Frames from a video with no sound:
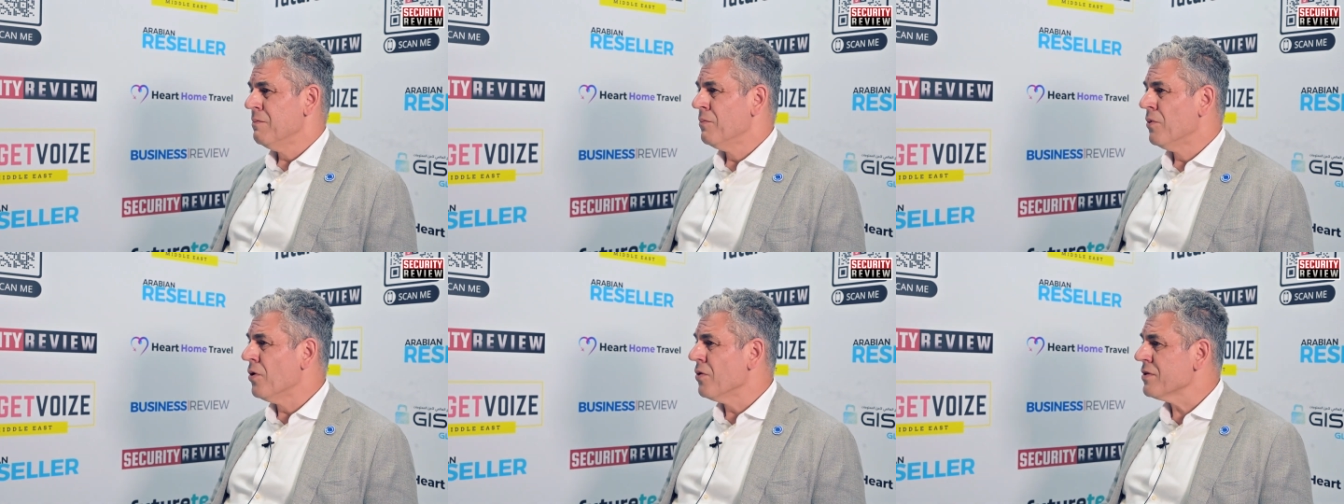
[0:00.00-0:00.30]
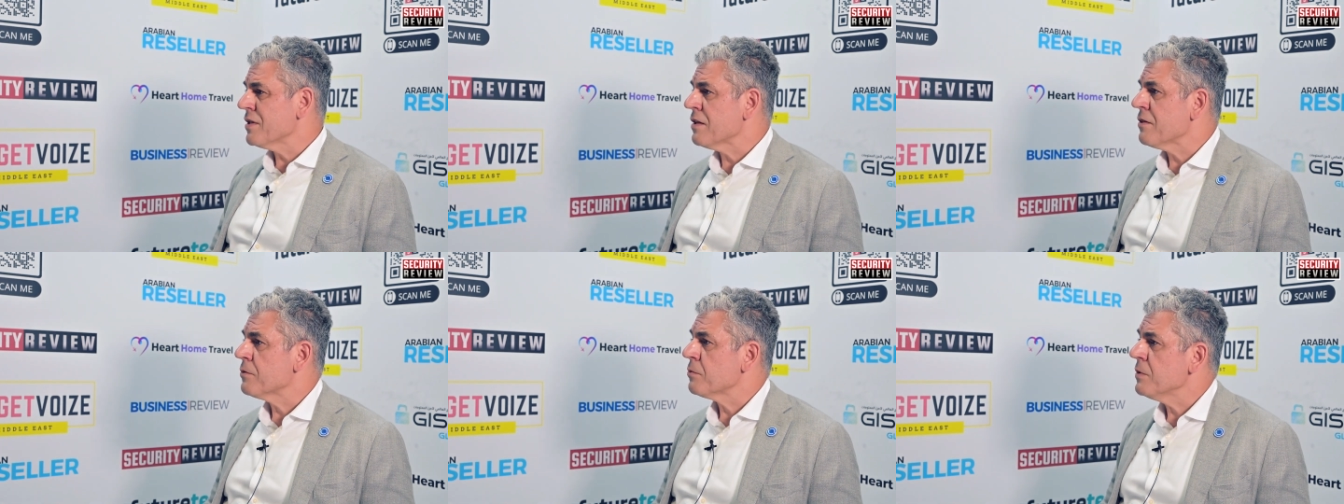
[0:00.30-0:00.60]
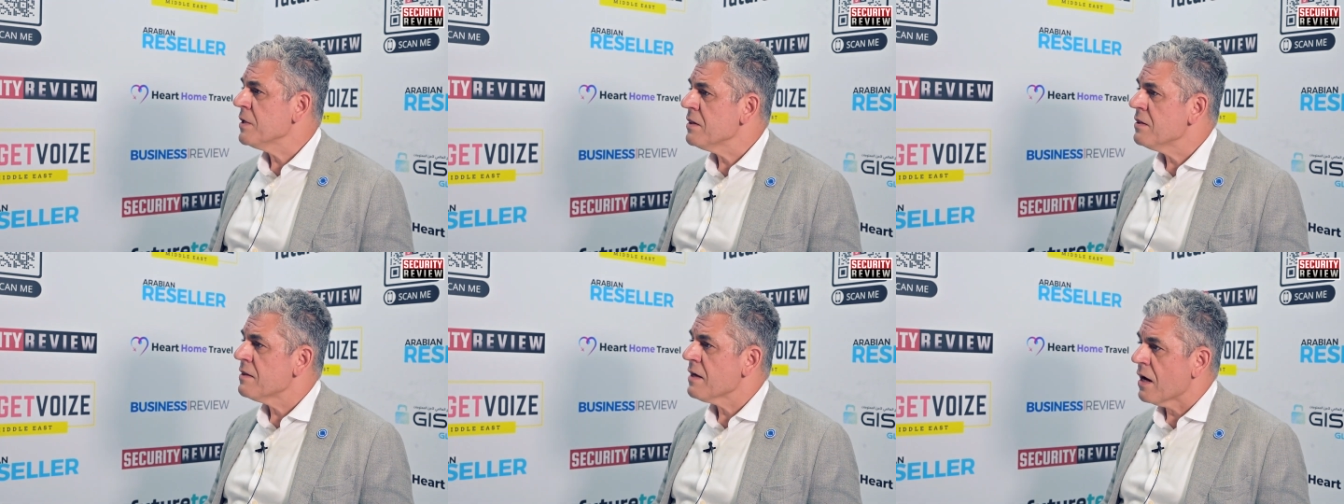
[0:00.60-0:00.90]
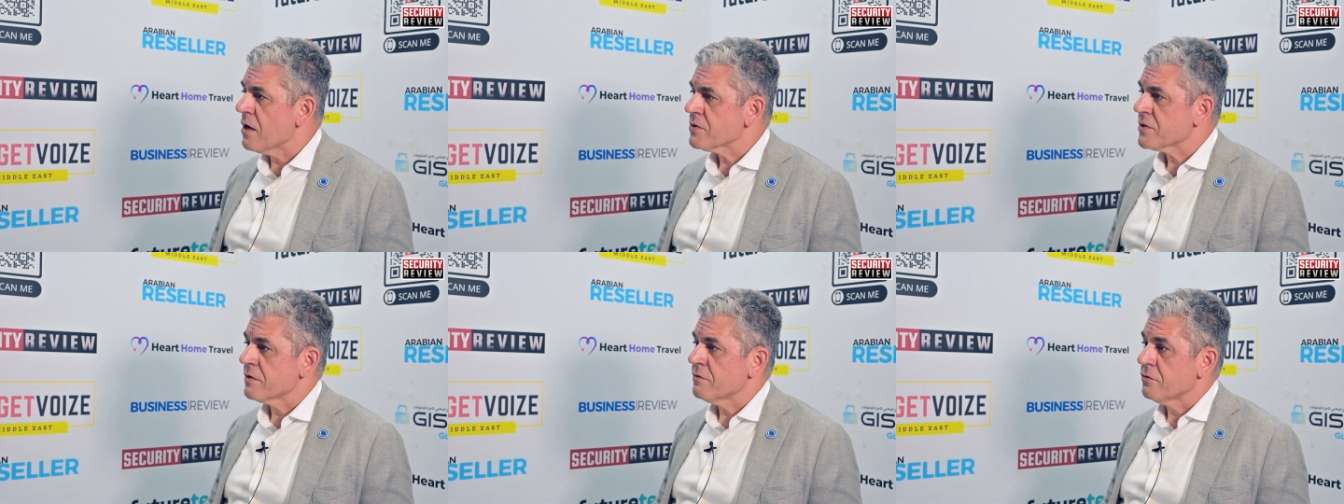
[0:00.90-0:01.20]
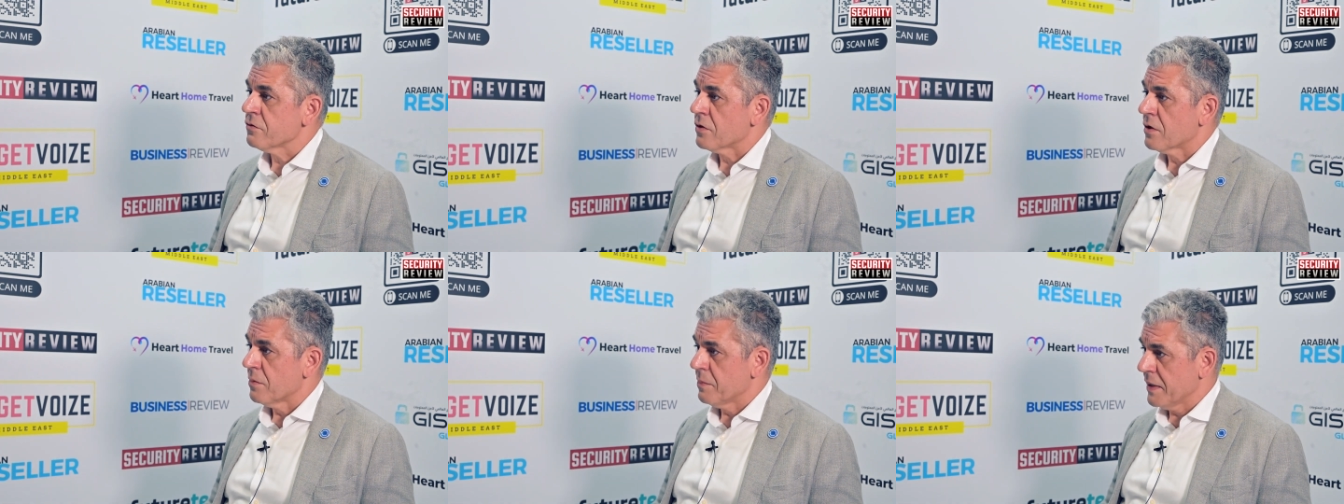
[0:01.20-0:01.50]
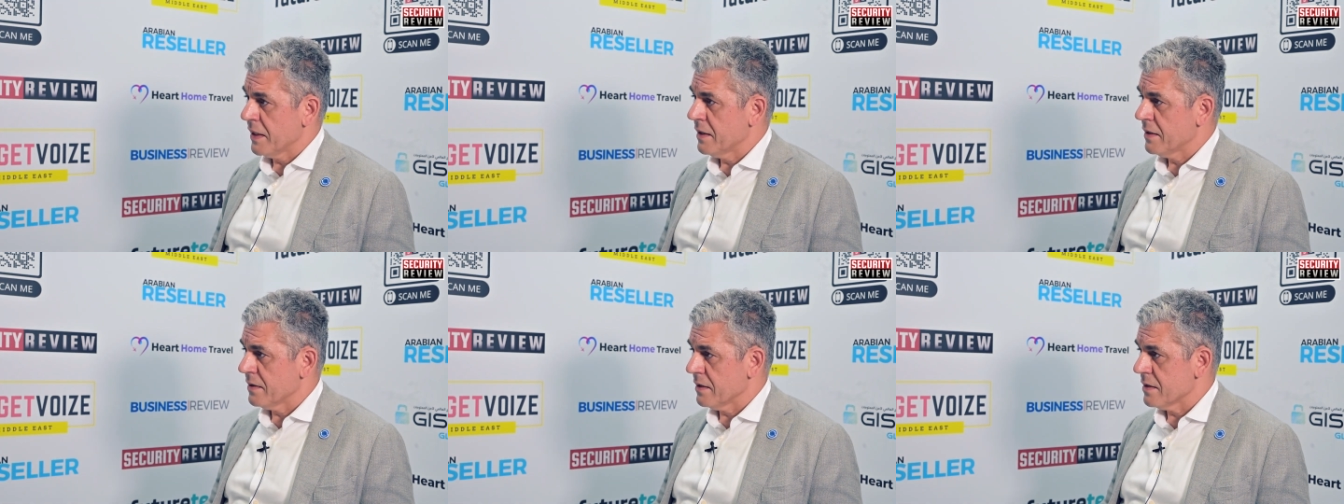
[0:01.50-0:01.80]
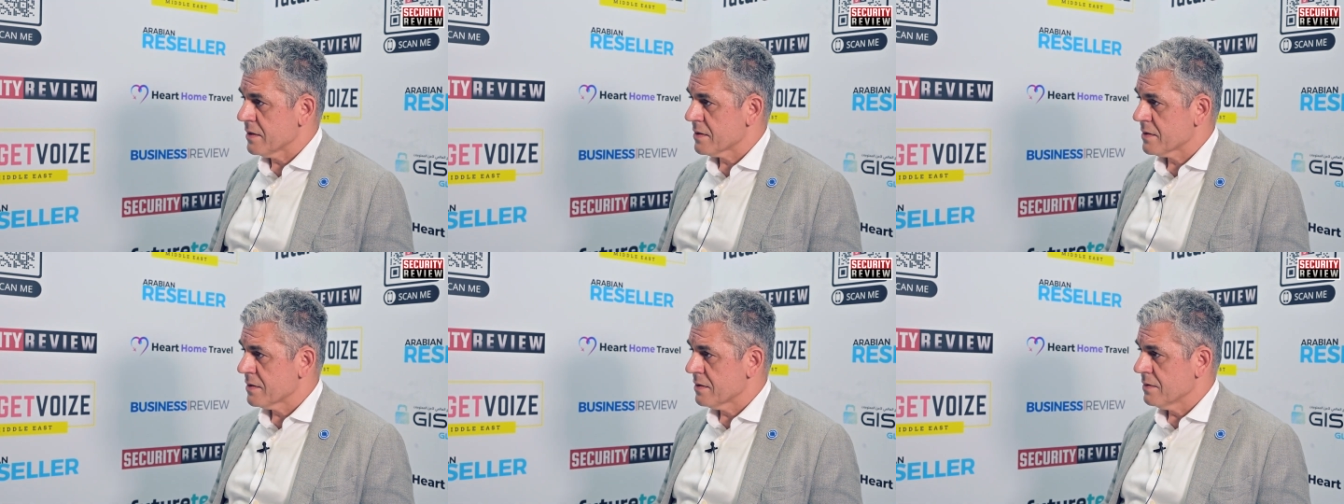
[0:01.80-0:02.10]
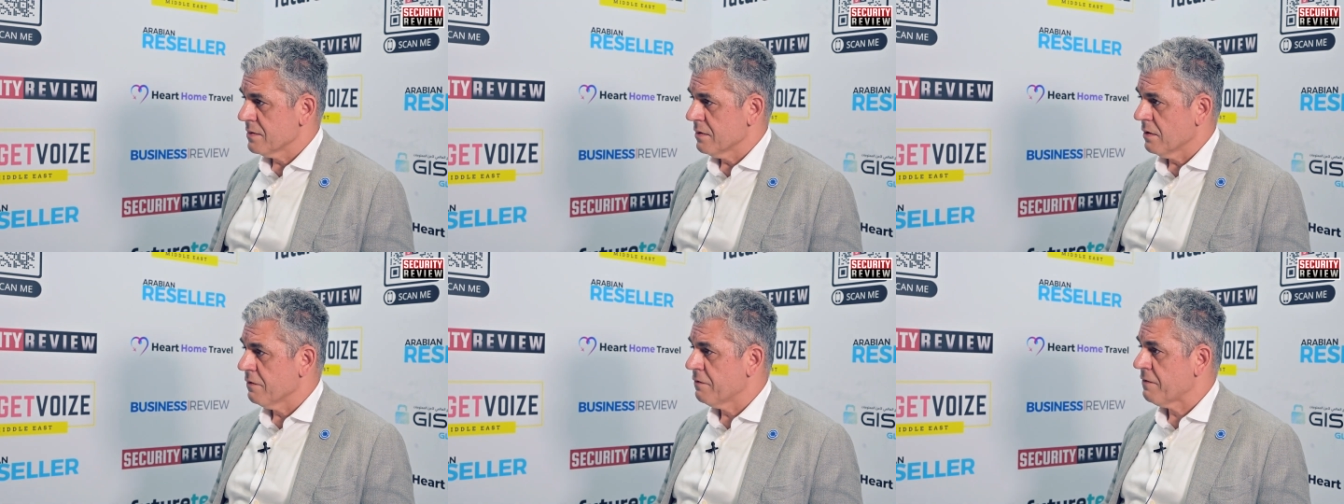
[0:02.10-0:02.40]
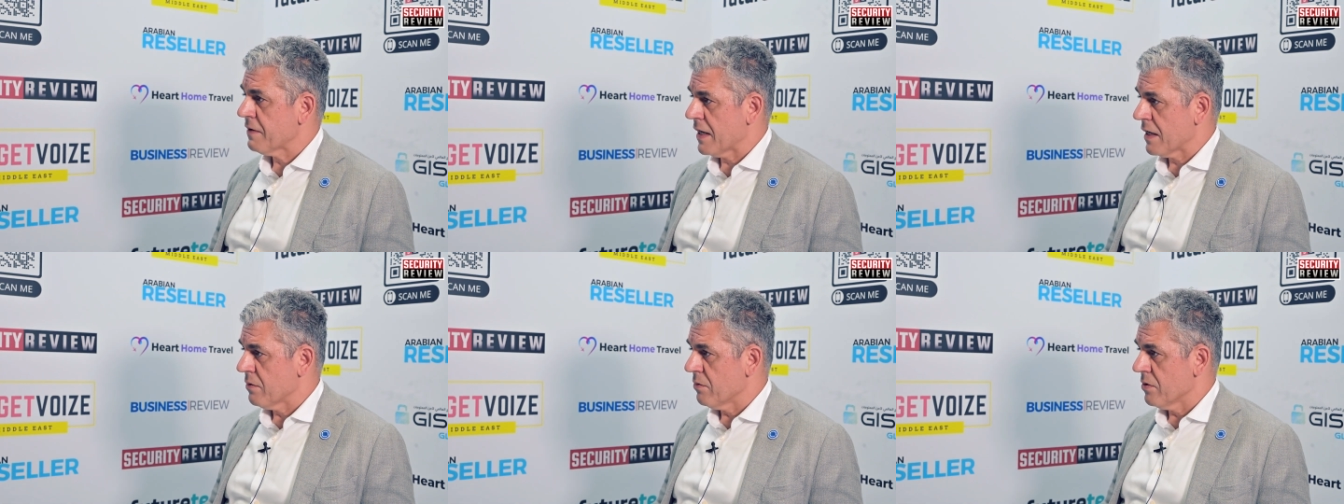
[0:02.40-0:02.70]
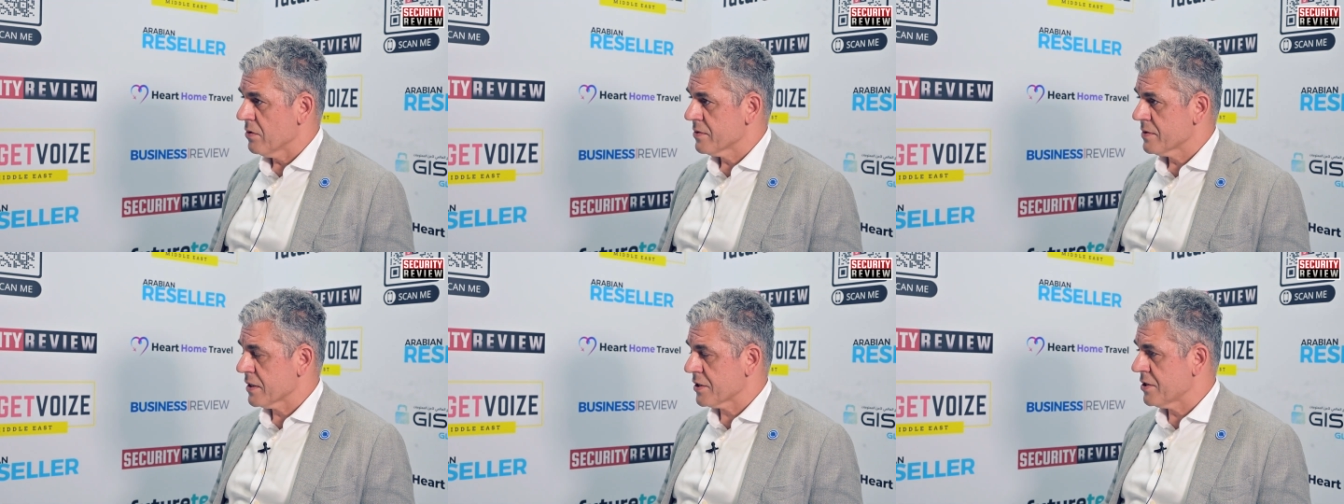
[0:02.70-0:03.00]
more than 3,000 vulnerabilities of firewalls,